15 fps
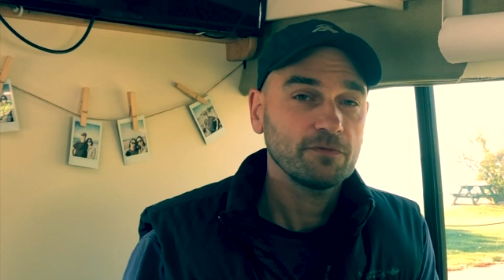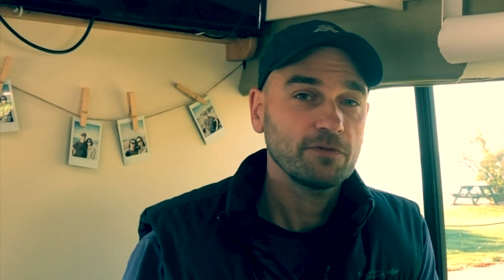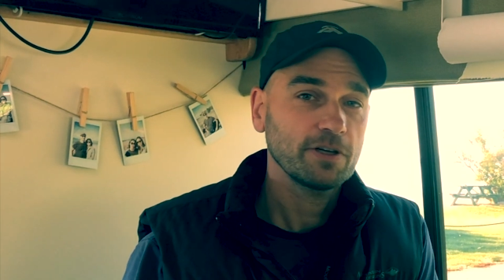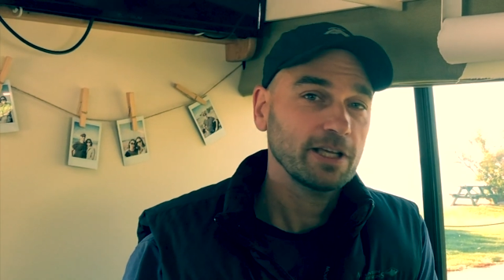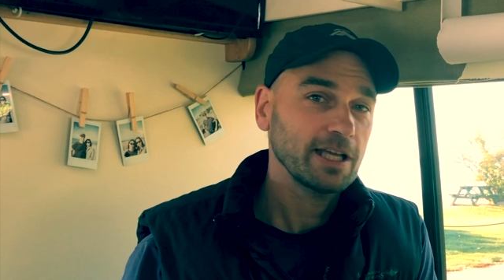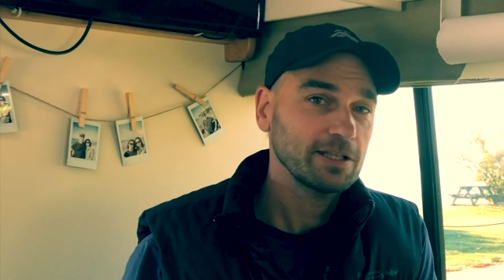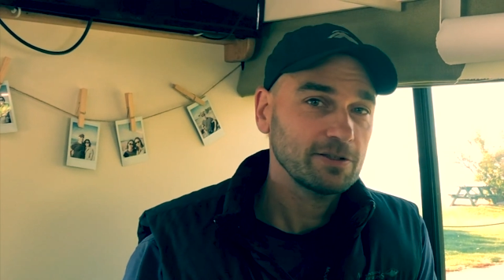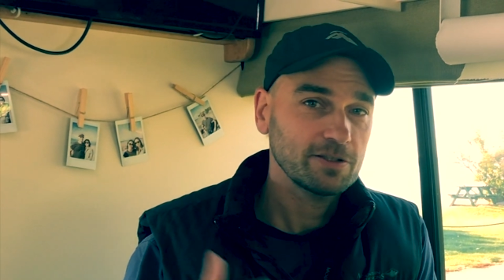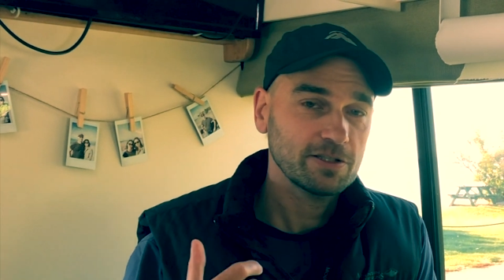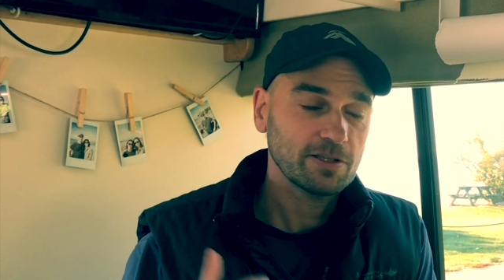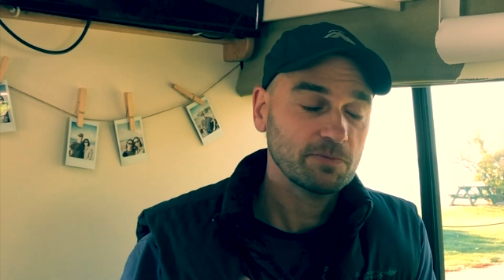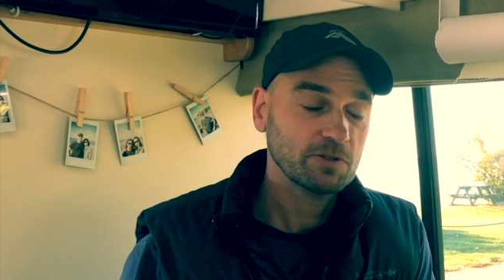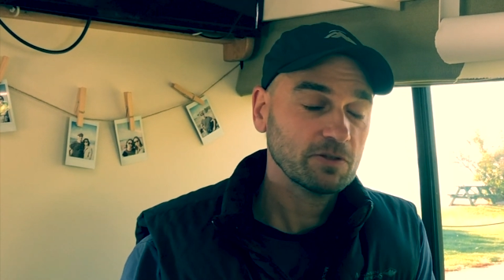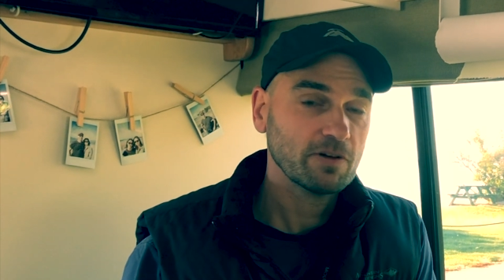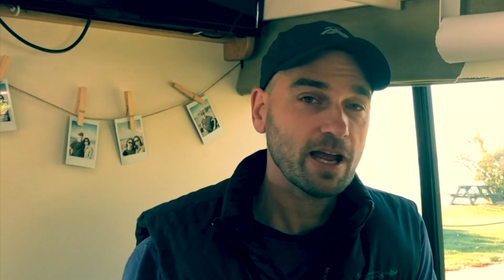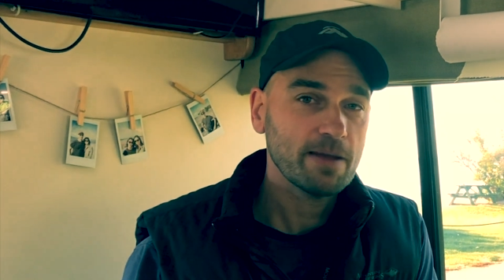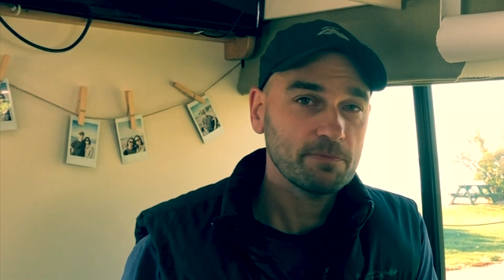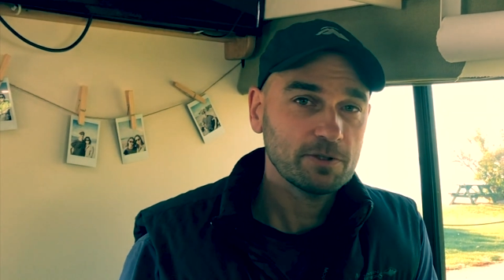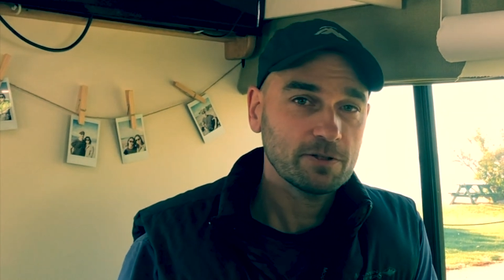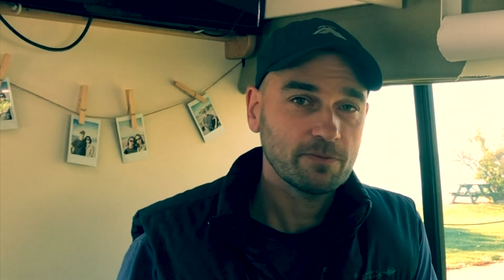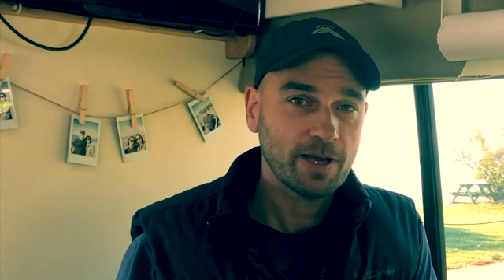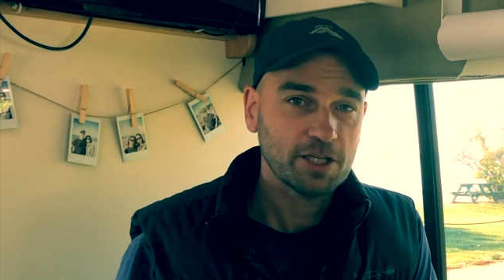forget to subscribe
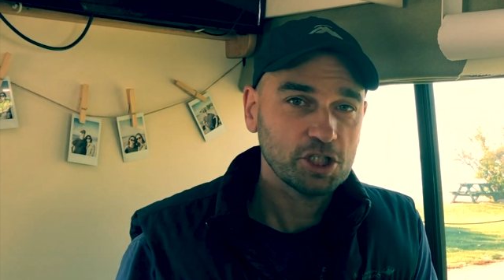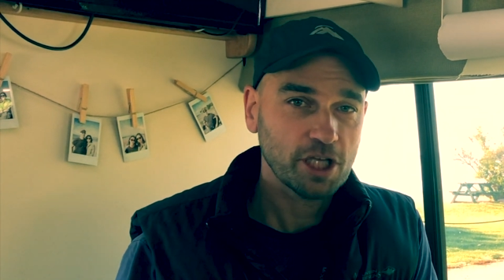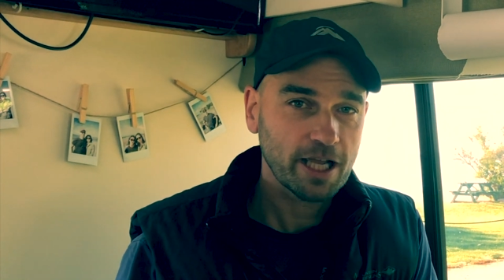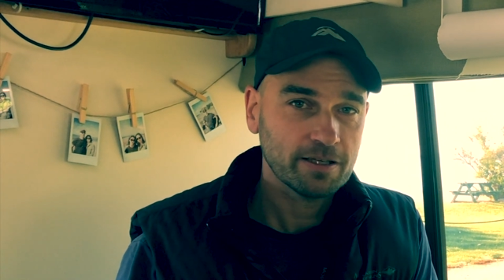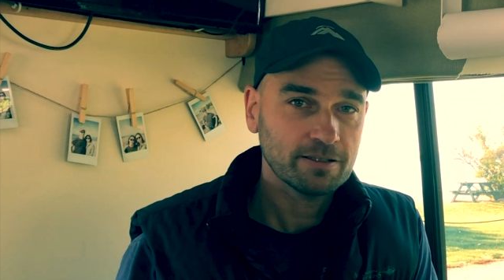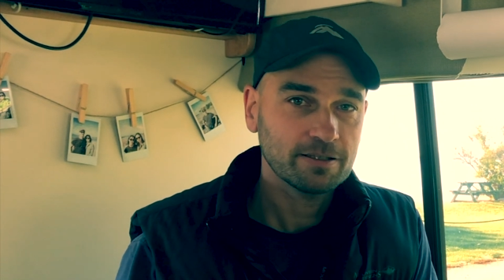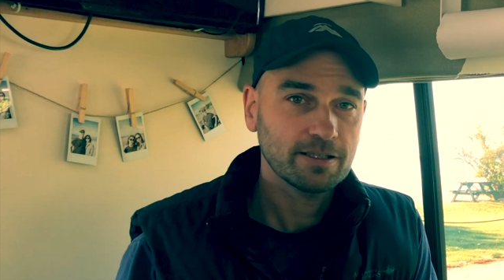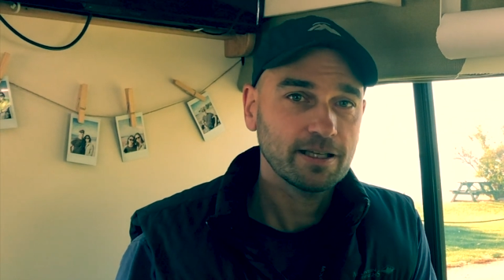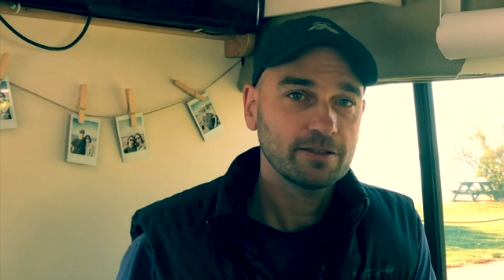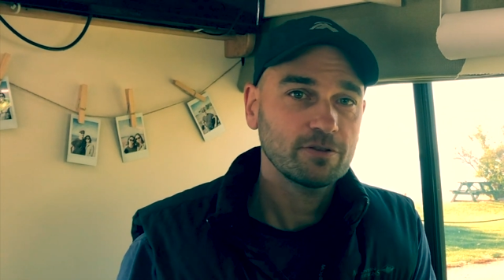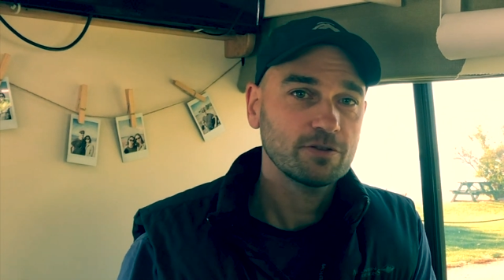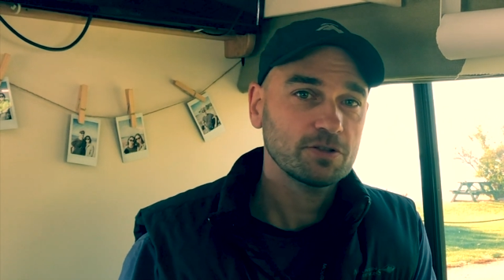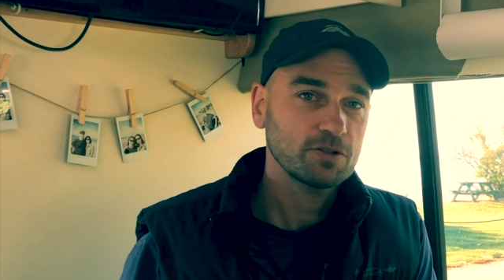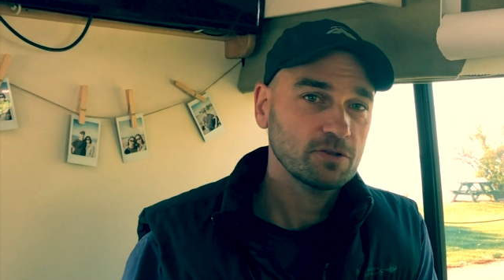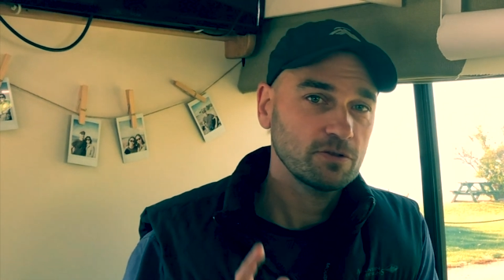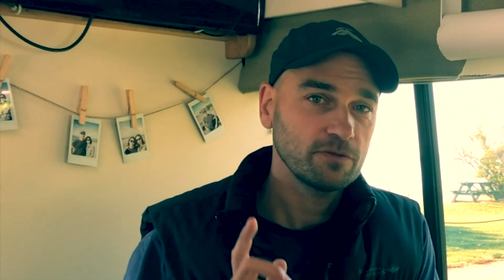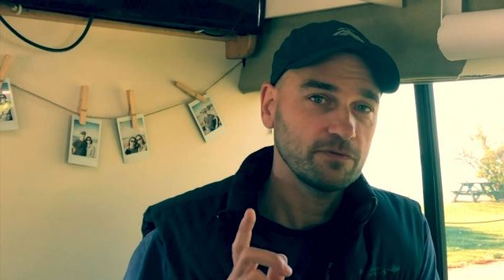to my channel and also